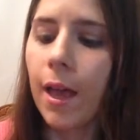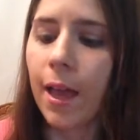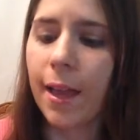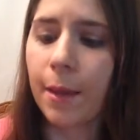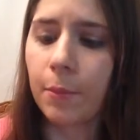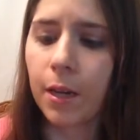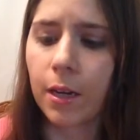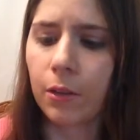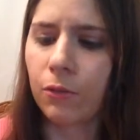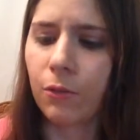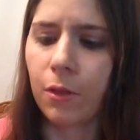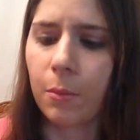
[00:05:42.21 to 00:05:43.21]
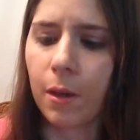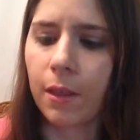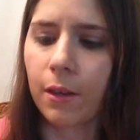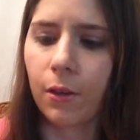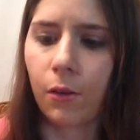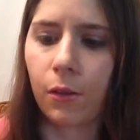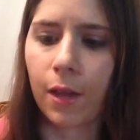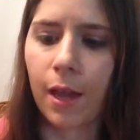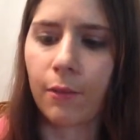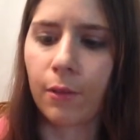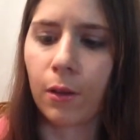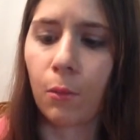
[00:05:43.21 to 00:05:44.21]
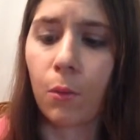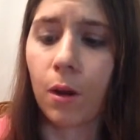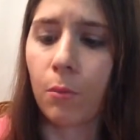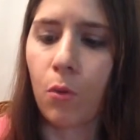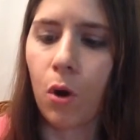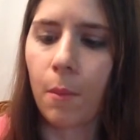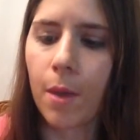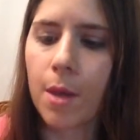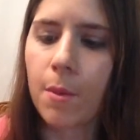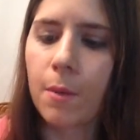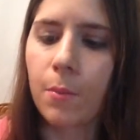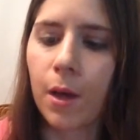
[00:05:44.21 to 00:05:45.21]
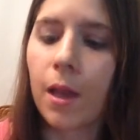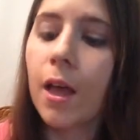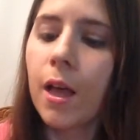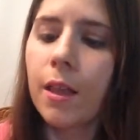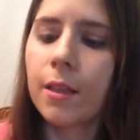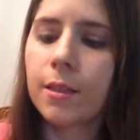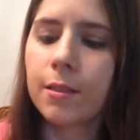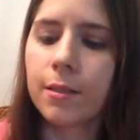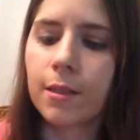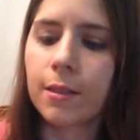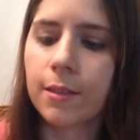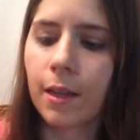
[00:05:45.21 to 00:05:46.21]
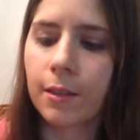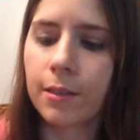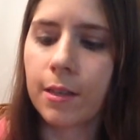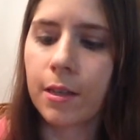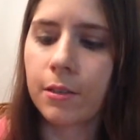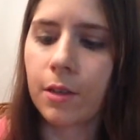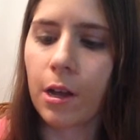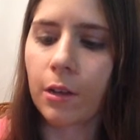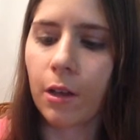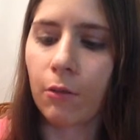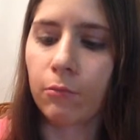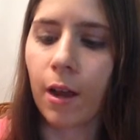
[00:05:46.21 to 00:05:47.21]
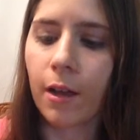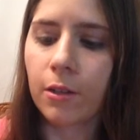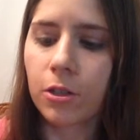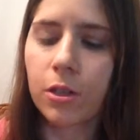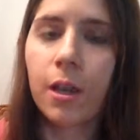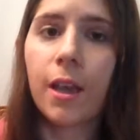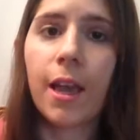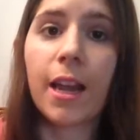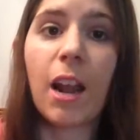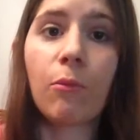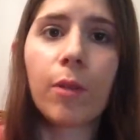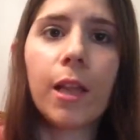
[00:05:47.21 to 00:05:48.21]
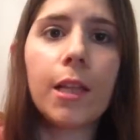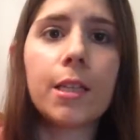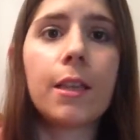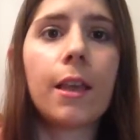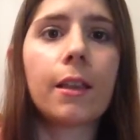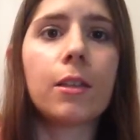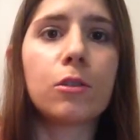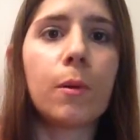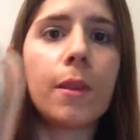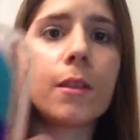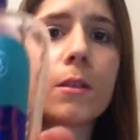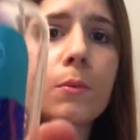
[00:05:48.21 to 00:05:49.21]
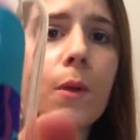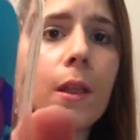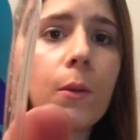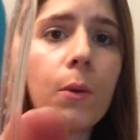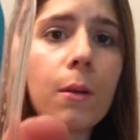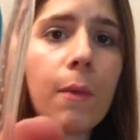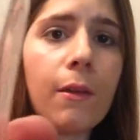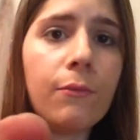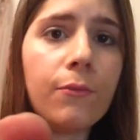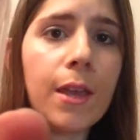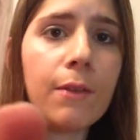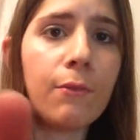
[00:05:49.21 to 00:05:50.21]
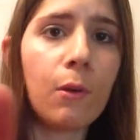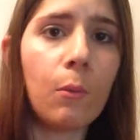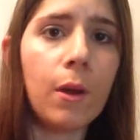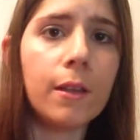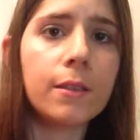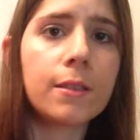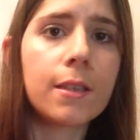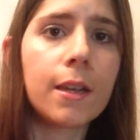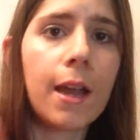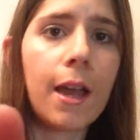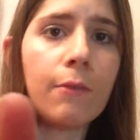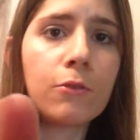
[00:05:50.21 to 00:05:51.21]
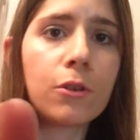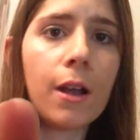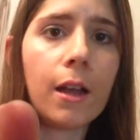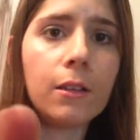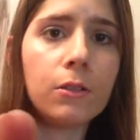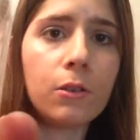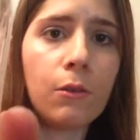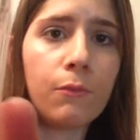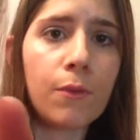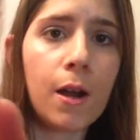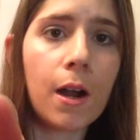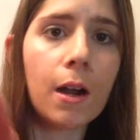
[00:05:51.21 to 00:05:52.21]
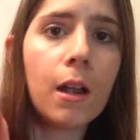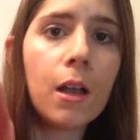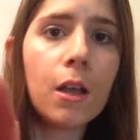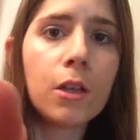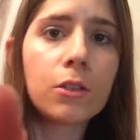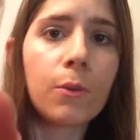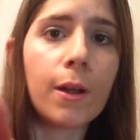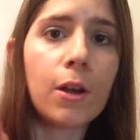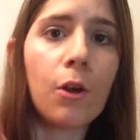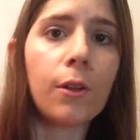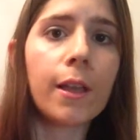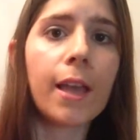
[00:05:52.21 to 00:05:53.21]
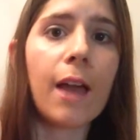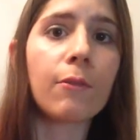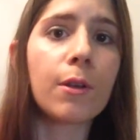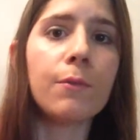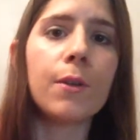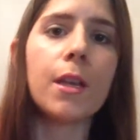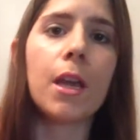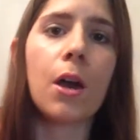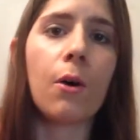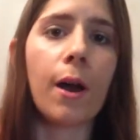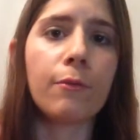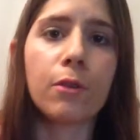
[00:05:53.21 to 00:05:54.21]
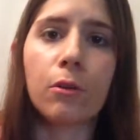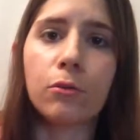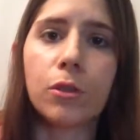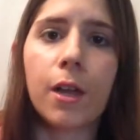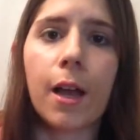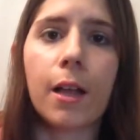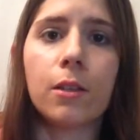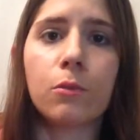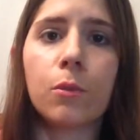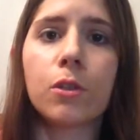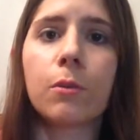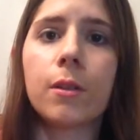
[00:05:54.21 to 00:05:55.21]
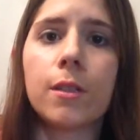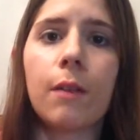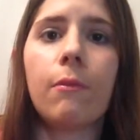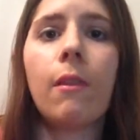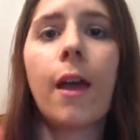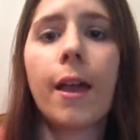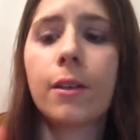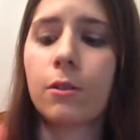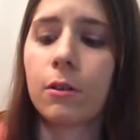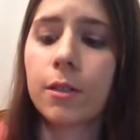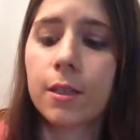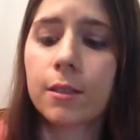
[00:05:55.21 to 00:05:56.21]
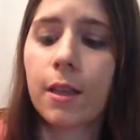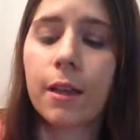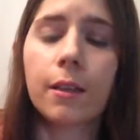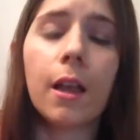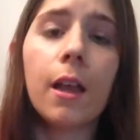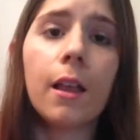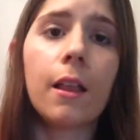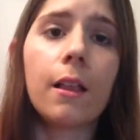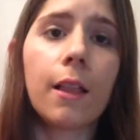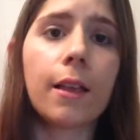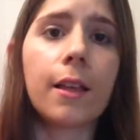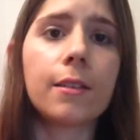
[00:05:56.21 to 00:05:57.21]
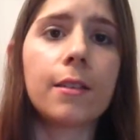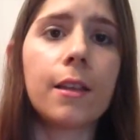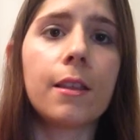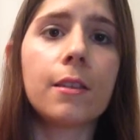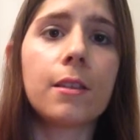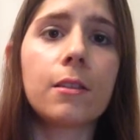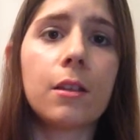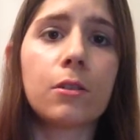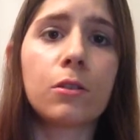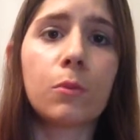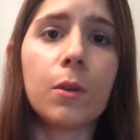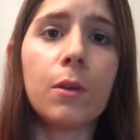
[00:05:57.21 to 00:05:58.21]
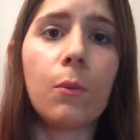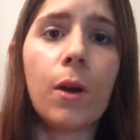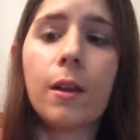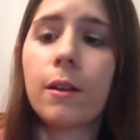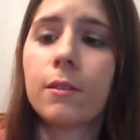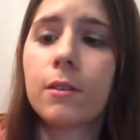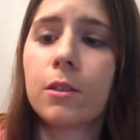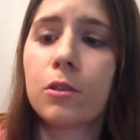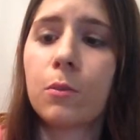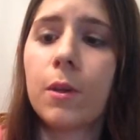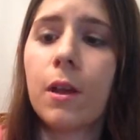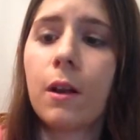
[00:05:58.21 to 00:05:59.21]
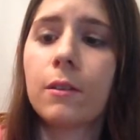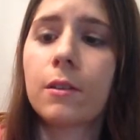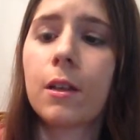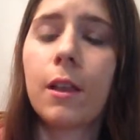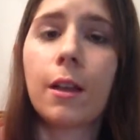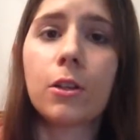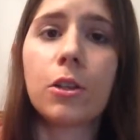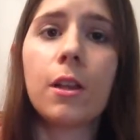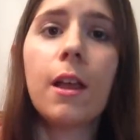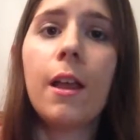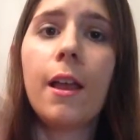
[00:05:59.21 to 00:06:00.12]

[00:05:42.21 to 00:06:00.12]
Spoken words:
I am getting through them. I think I only have like one more maybe. But this is the Sexy Dahlia Rush. And I really did like this one. This is probably one of my favorite ones that I have tried so far. So I know like every video I've told you guys which ones I've liked or disliked. Like I said, this is a sweet one. It's the Sweethearts collection.